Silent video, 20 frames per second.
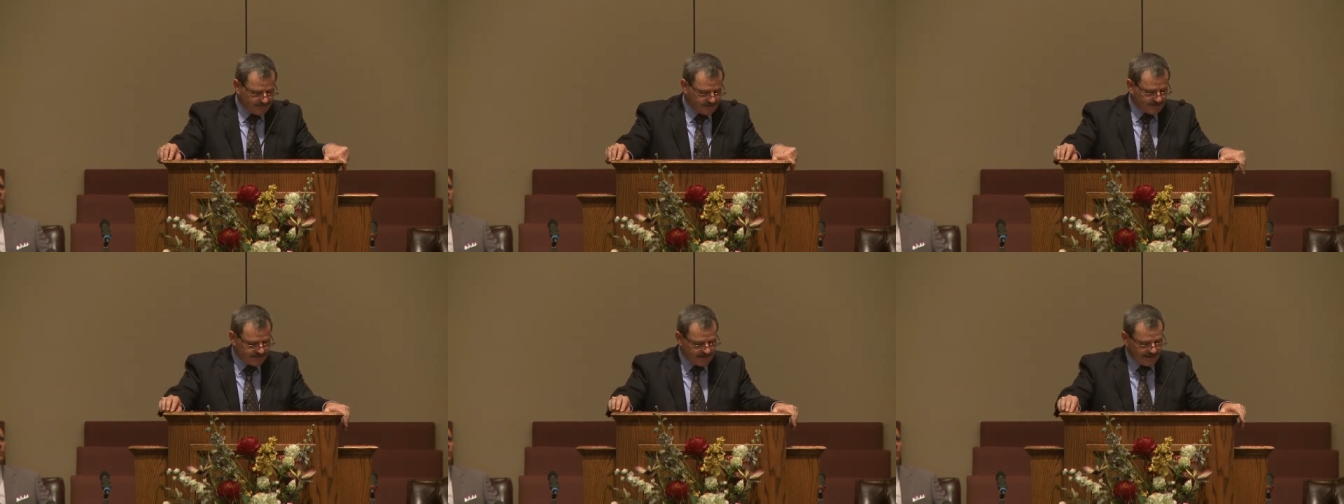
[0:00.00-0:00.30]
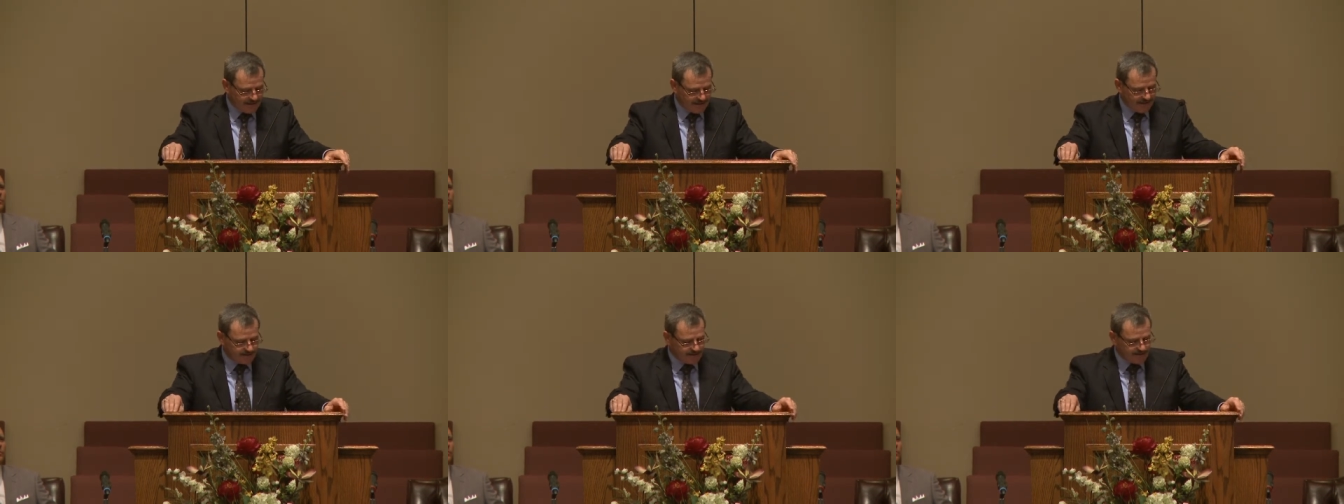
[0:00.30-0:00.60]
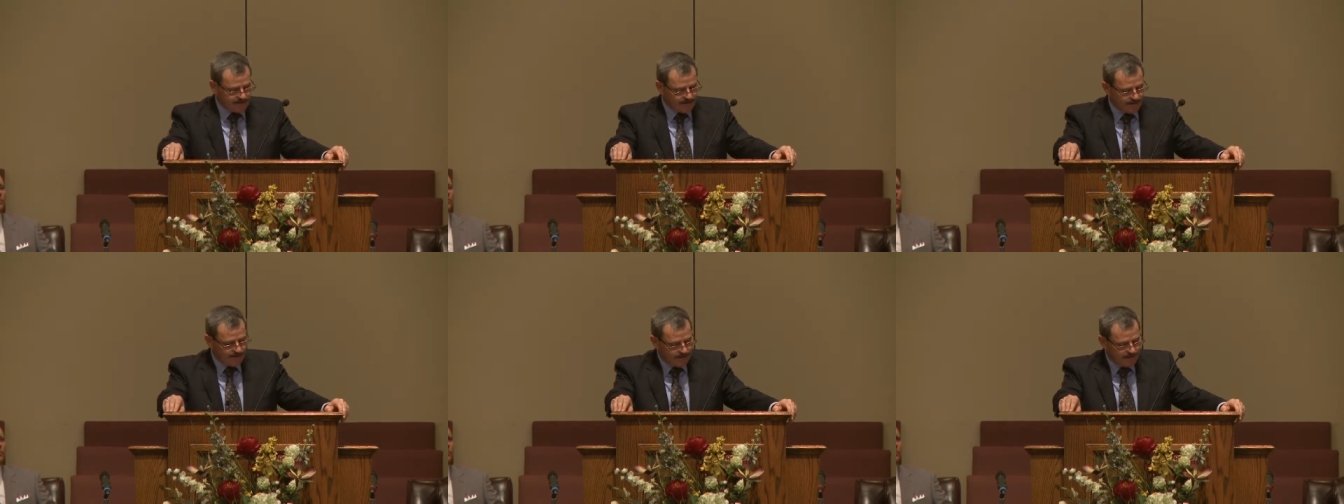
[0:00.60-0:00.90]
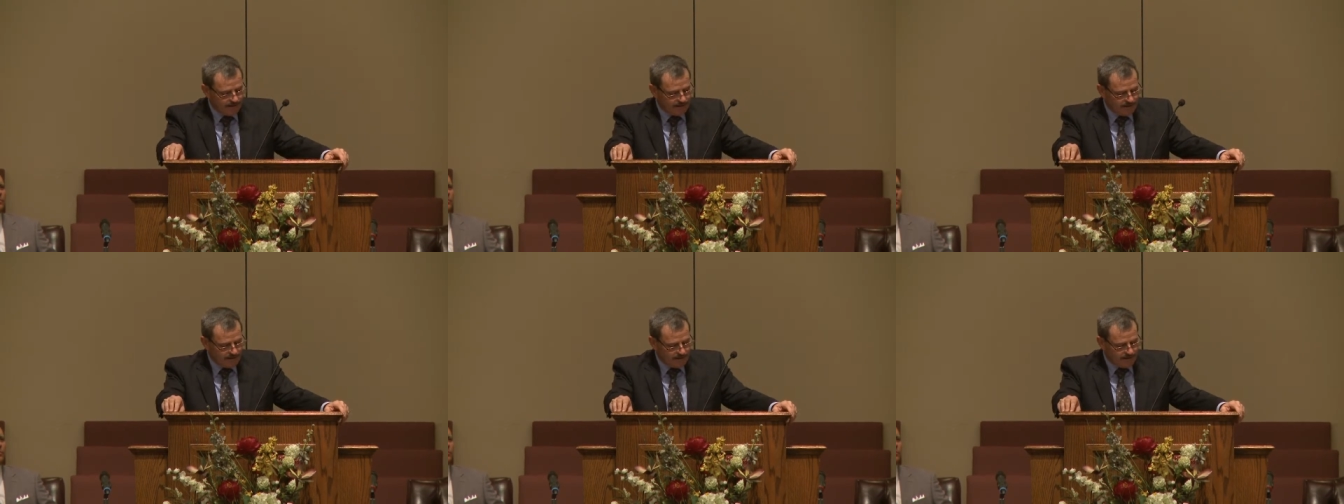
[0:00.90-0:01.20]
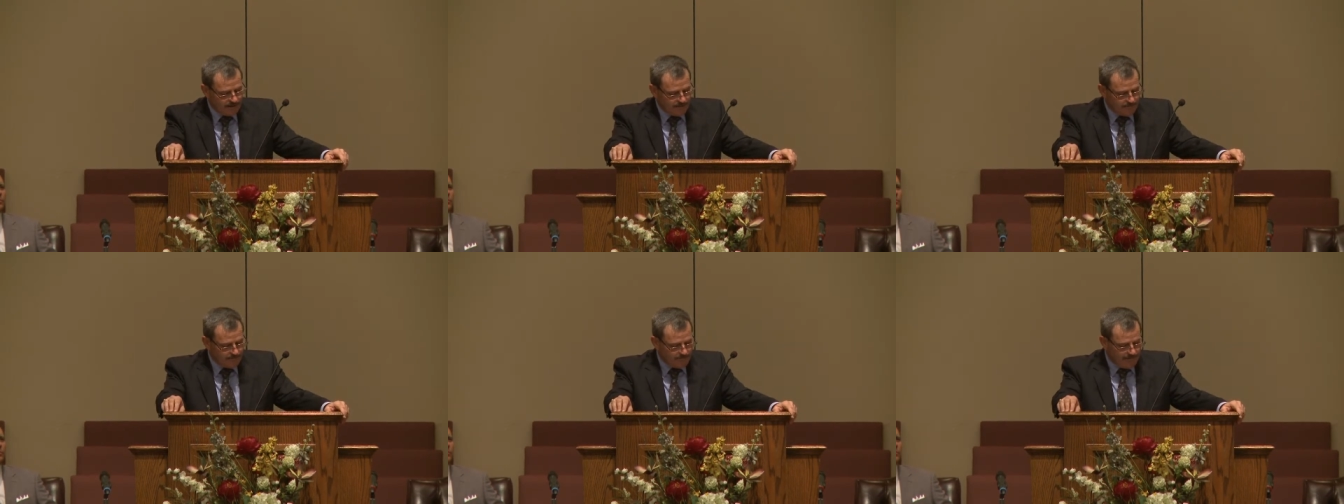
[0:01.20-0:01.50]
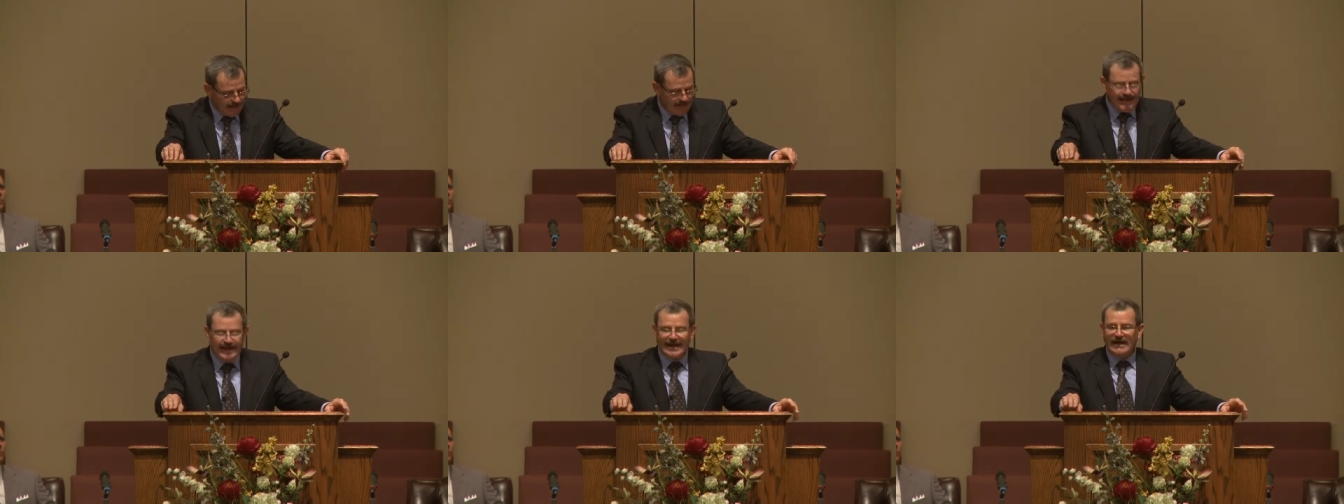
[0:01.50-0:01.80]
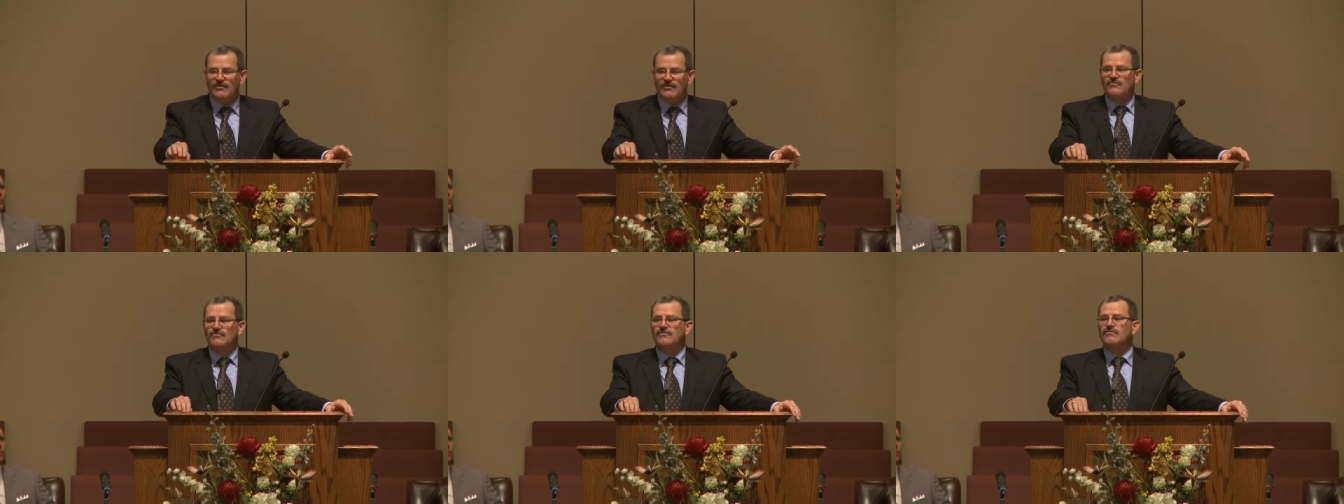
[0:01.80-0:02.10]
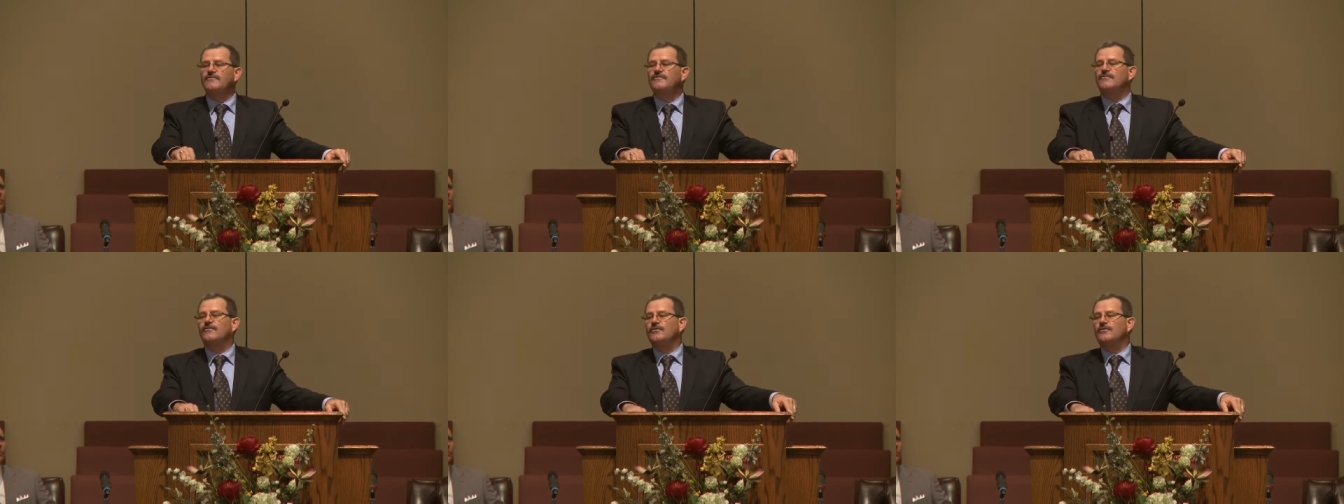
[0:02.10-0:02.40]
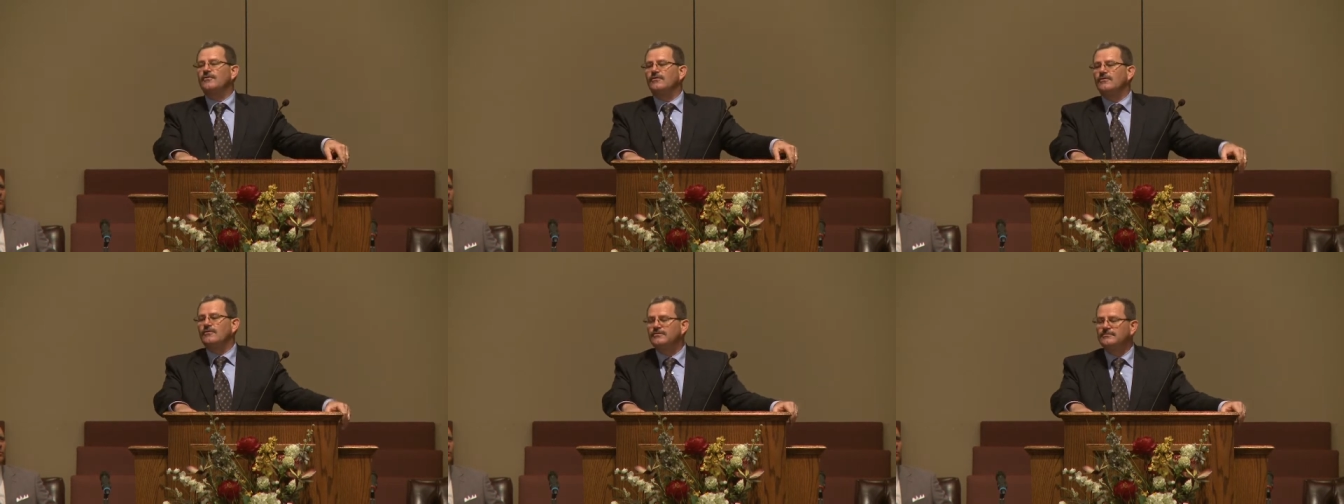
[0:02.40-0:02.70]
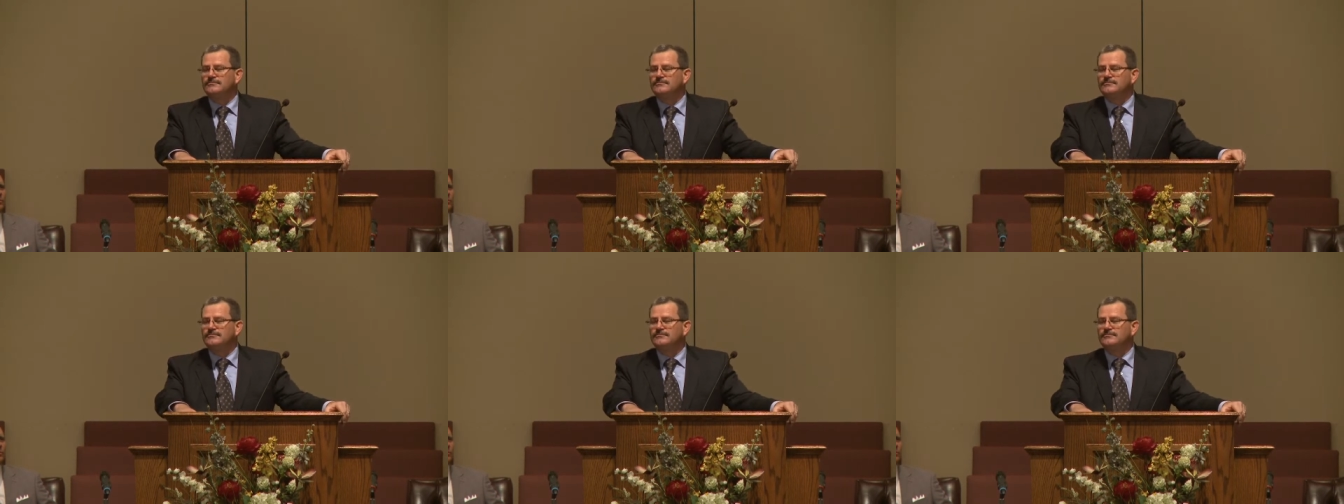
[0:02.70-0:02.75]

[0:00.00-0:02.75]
It says, my house is full,